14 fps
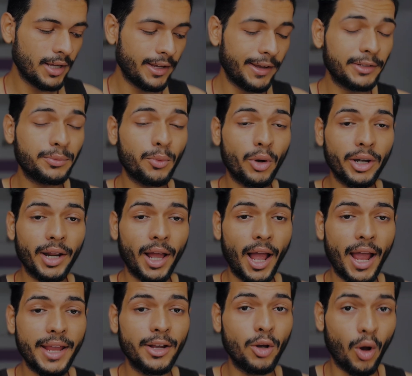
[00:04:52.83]
here's what
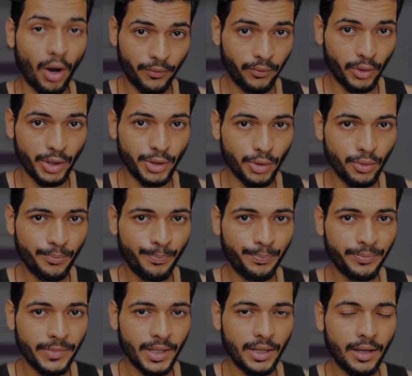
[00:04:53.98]
I got for you.
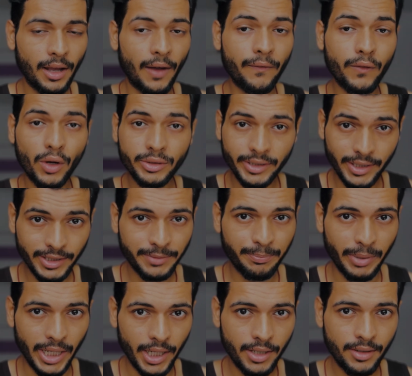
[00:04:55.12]
Of course, it is
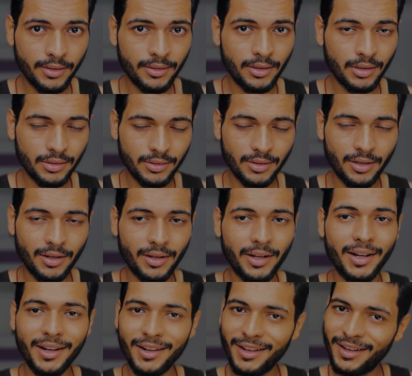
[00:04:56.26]
paid.
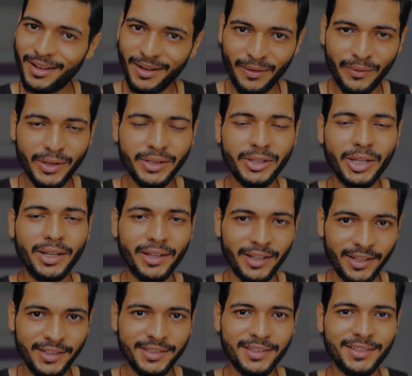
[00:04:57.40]
Everything
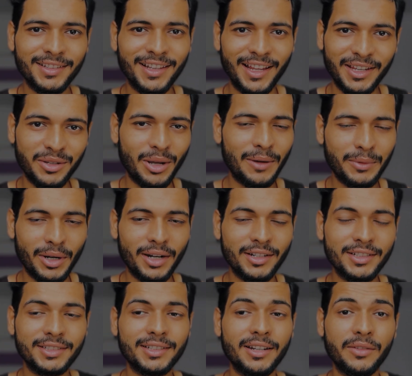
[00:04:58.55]
is Like, you have to
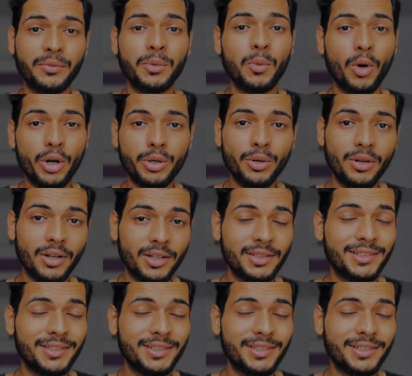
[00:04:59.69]
understand, if you want to learn